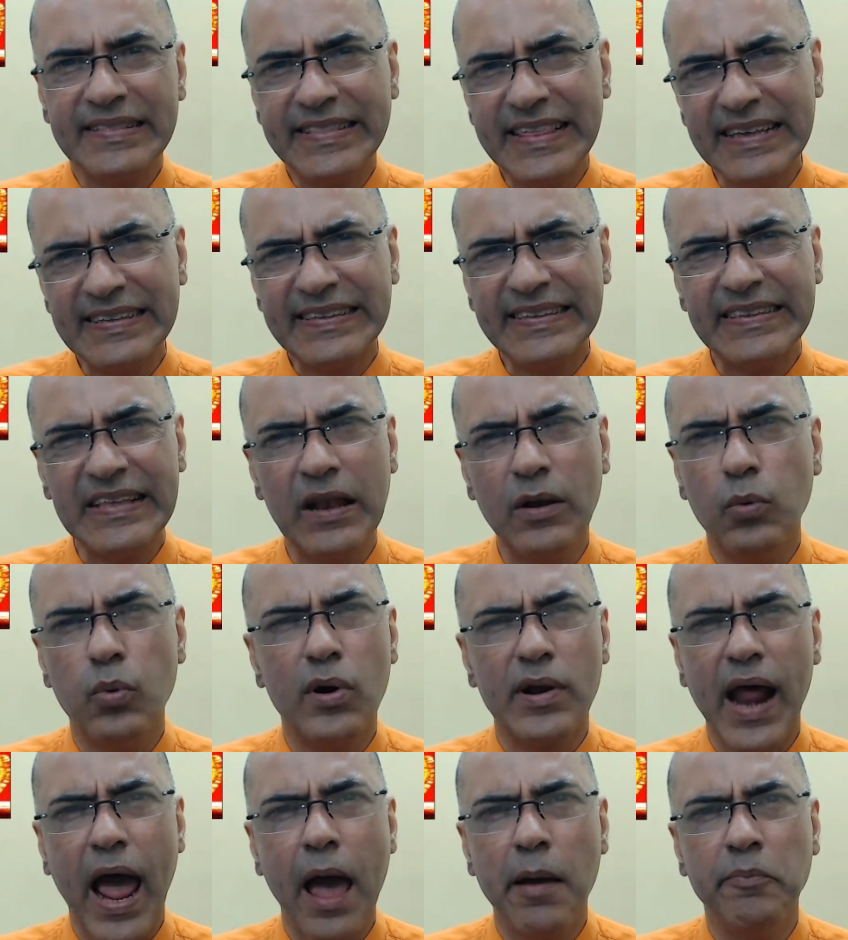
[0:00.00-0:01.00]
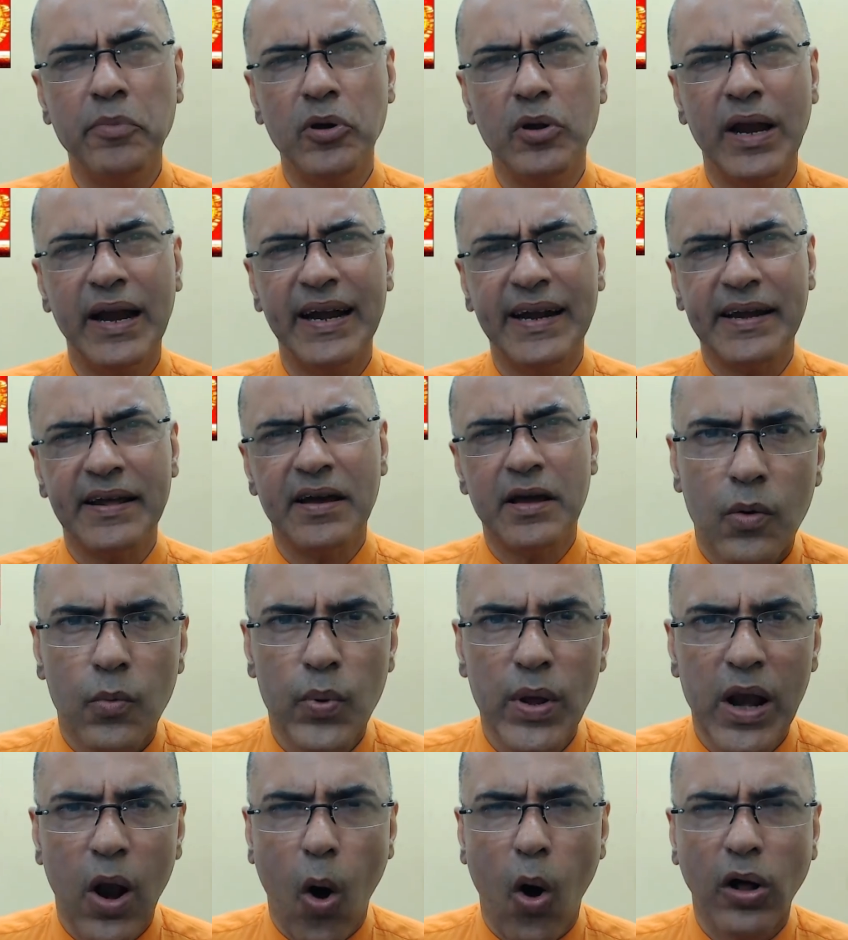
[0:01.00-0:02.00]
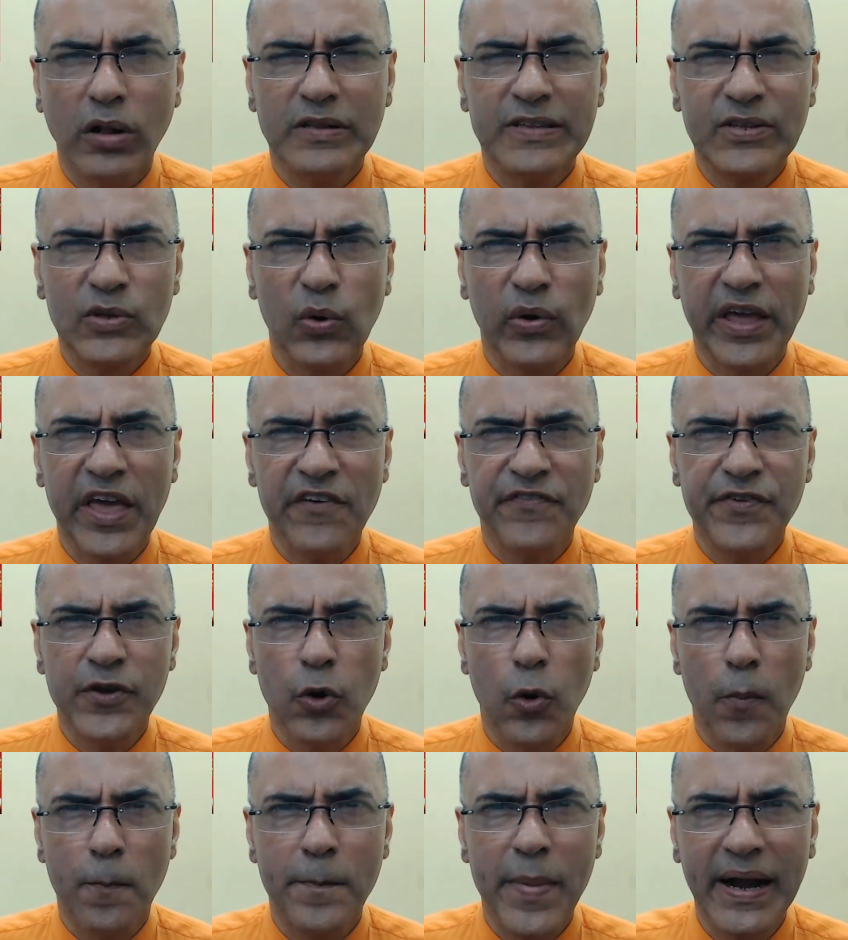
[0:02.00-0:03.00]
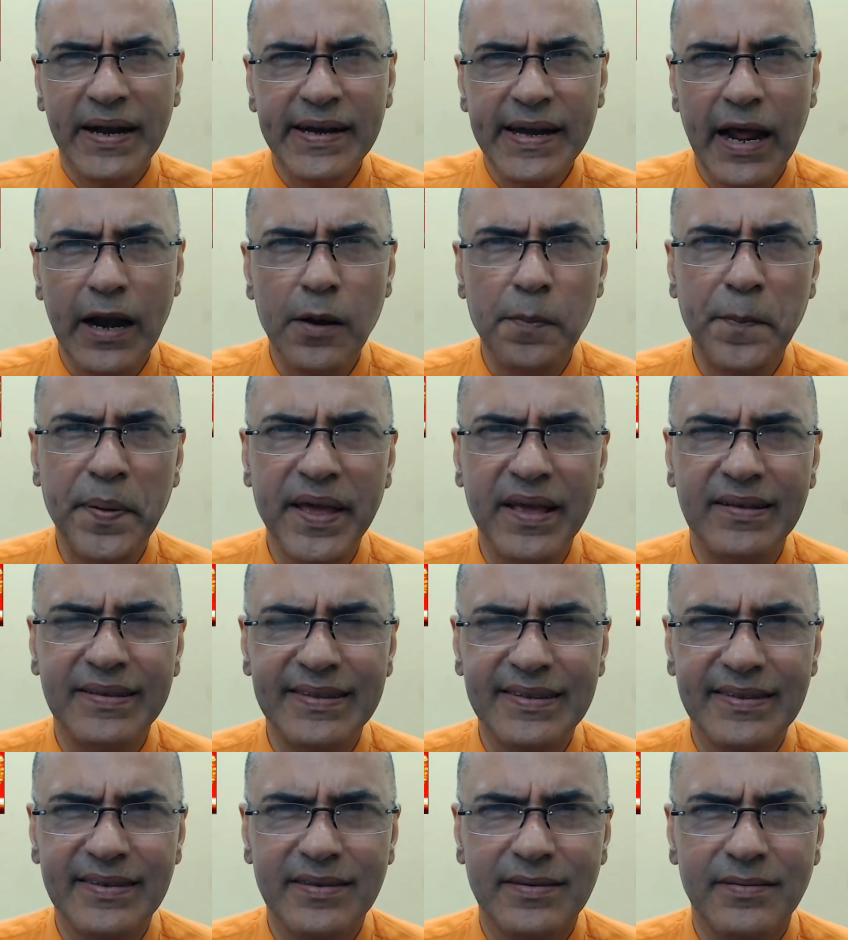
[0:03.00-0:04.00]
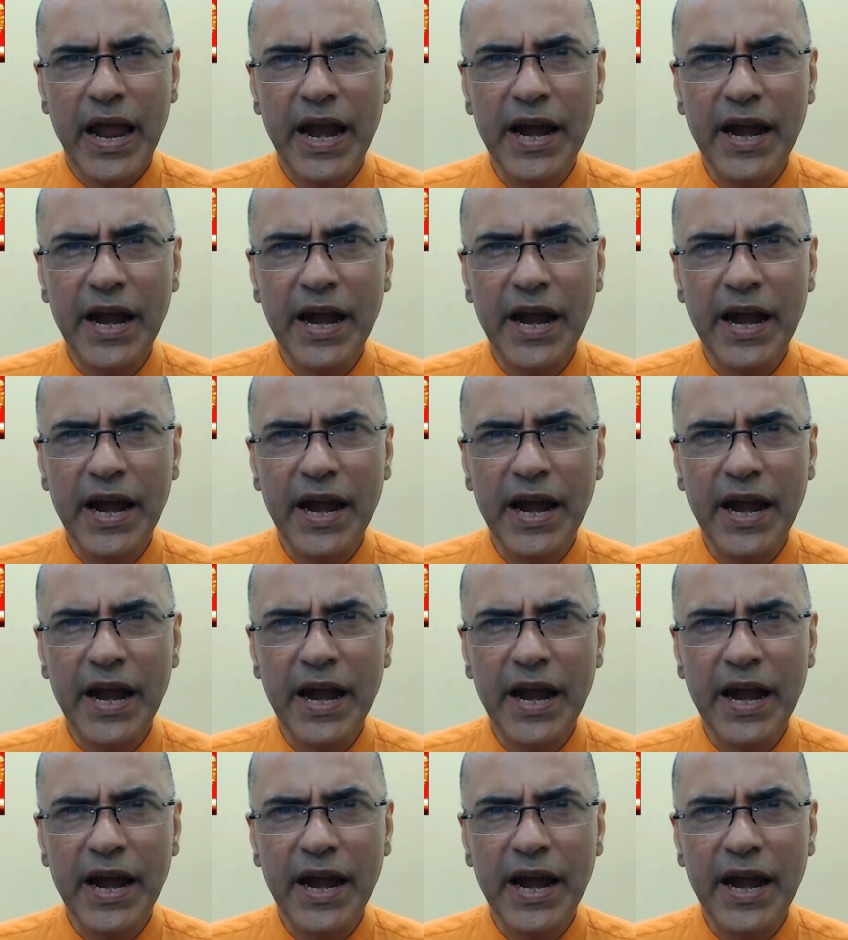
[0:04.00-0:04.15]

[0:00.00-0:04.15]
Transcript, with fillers: this silver amulet will also give you mental peace.